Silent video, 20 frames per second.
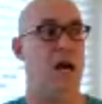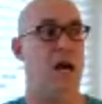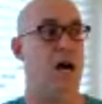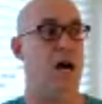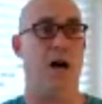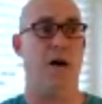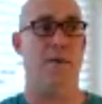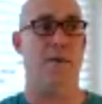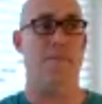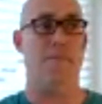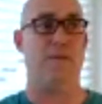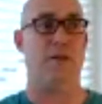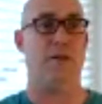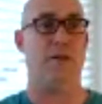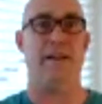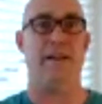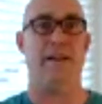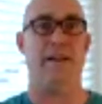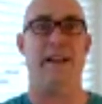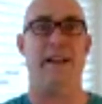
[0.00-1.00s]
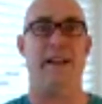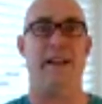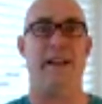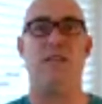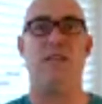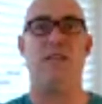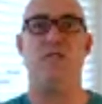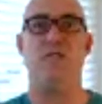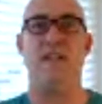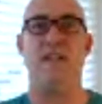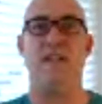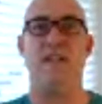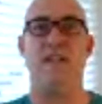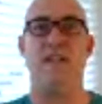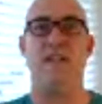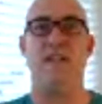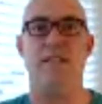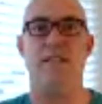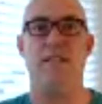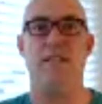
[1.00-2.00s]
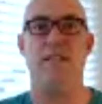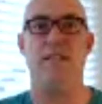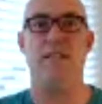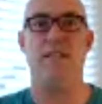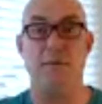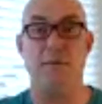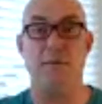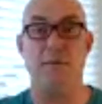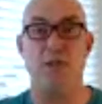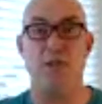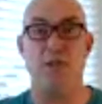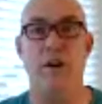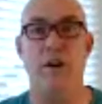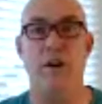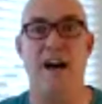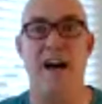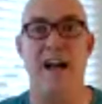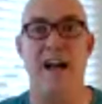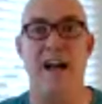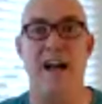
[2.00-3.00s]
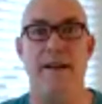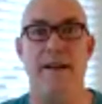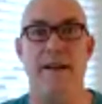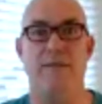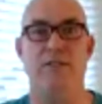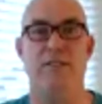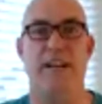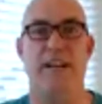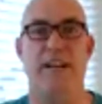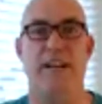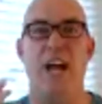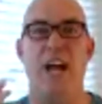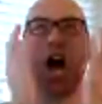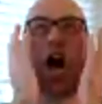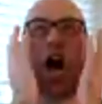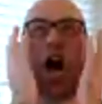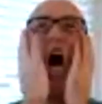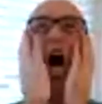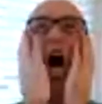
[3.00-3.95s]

I get those DVDs sometimes 2 at a time. It was like,